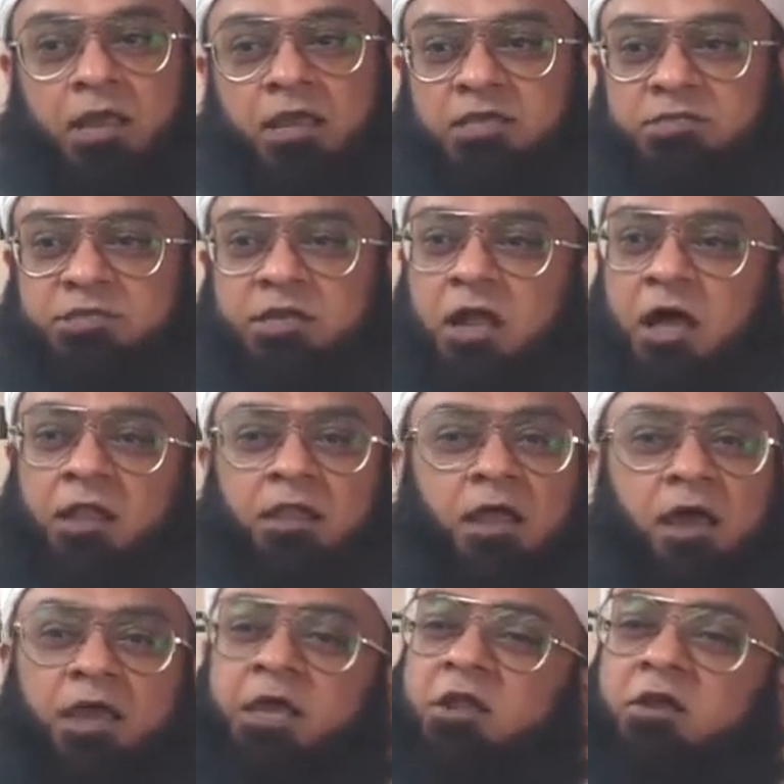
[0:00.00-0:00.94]
Isn't
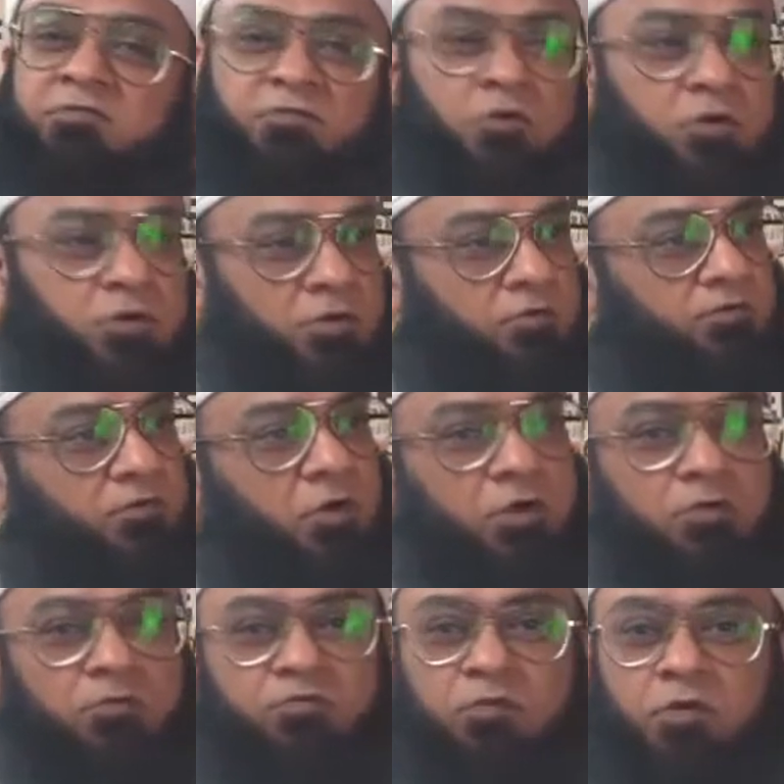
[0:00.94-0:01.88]
Allah enough for,
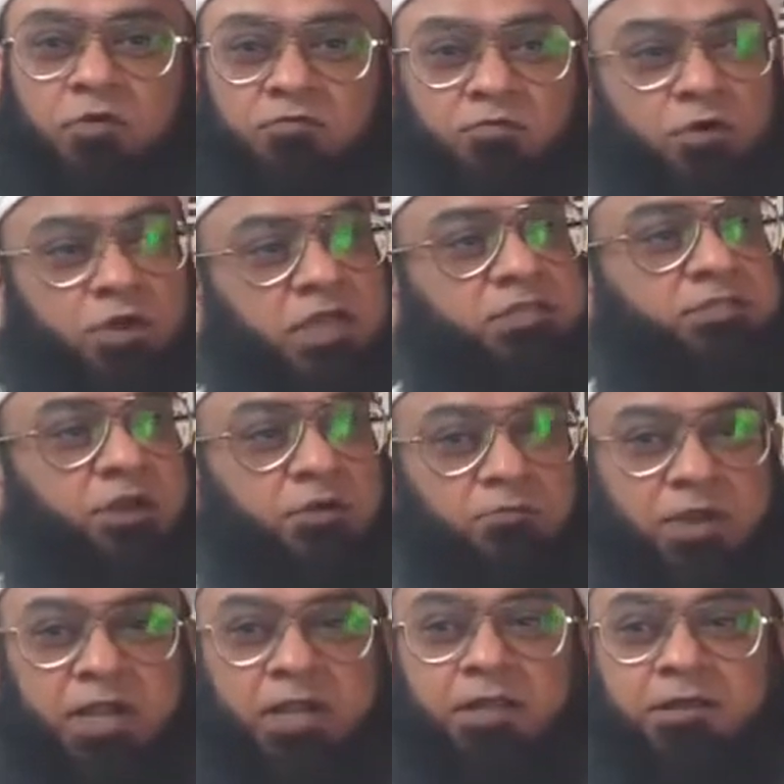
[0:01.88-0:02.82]
for, for, for His
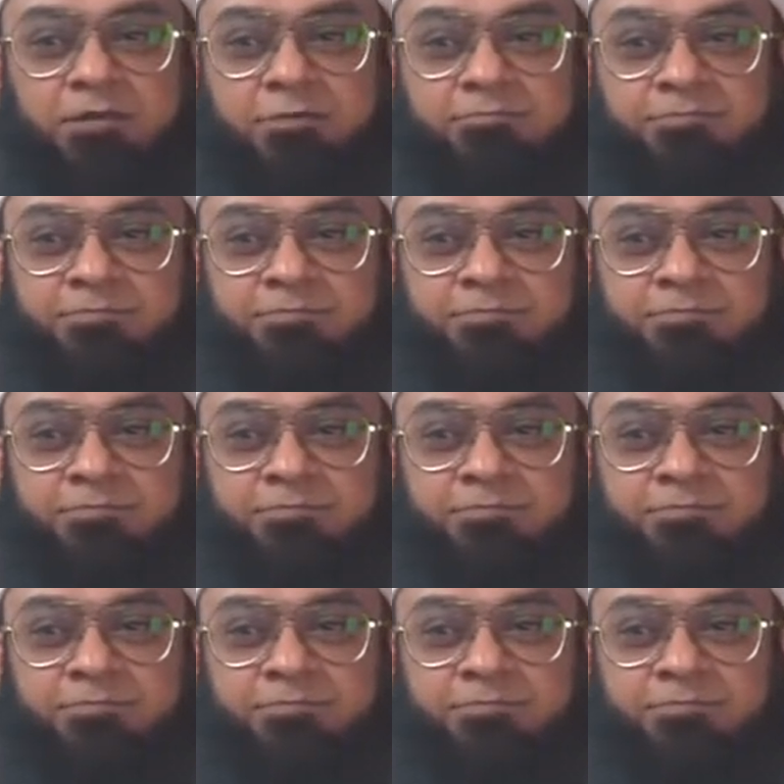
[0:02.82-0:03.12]
servant?